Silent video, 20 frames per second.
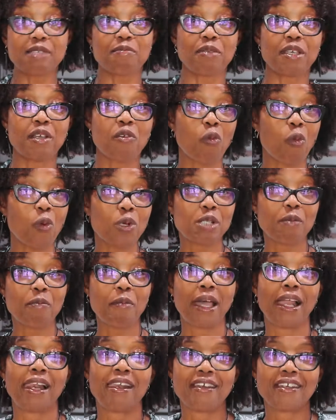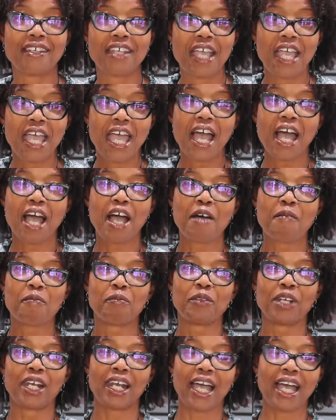big watermelon
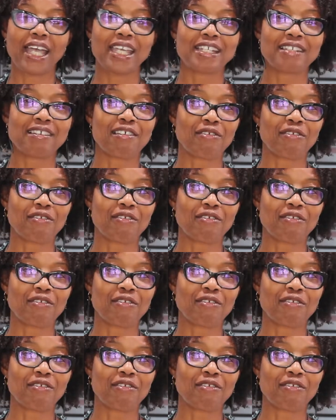lying